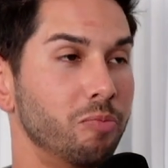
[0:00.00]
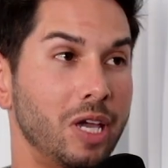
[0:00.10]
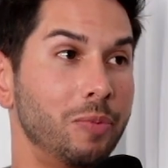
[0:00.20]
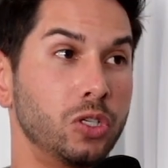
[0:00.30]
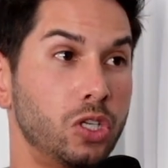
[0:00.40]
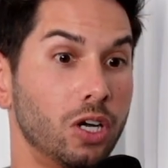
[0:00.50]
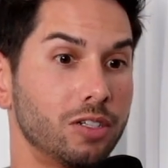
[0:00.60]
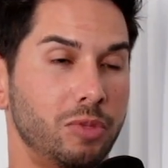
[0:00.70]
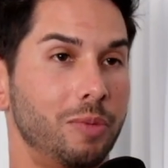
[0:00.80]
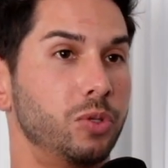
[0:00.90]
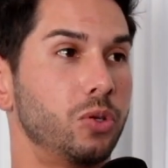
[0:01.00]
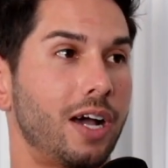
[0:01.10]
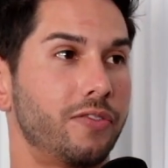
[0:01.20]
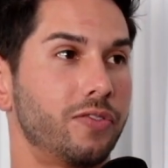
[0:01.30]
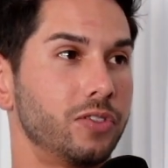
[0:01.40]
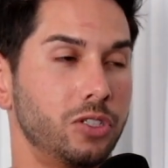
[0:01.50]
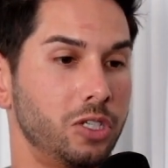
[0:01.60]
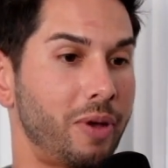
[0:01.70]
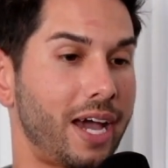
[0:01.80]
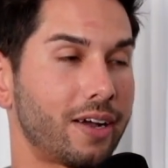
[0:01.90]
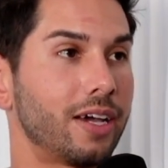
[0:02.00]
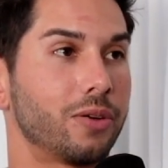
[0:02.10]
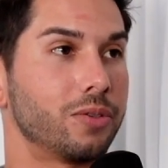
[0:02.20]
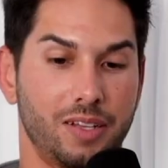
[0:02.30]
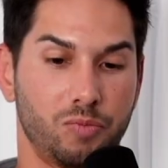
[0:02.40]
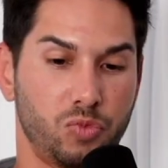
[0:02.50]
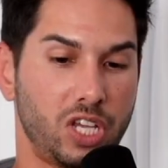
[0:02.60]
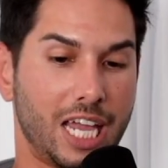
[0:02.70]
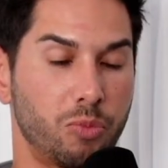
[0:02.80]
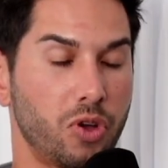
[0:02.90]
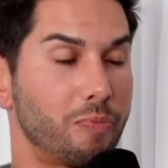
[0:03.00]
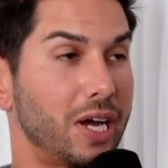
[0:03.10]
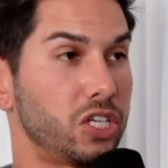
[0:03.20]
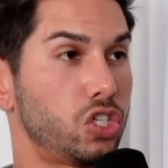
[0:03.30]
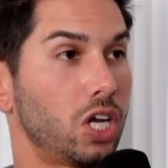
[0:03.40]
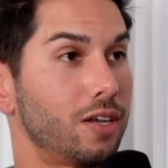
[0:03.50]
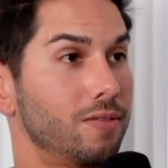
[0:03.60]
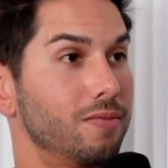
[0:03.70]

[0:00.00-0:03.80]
Maybe you don't. Maybe you back out. Say I'm with my son,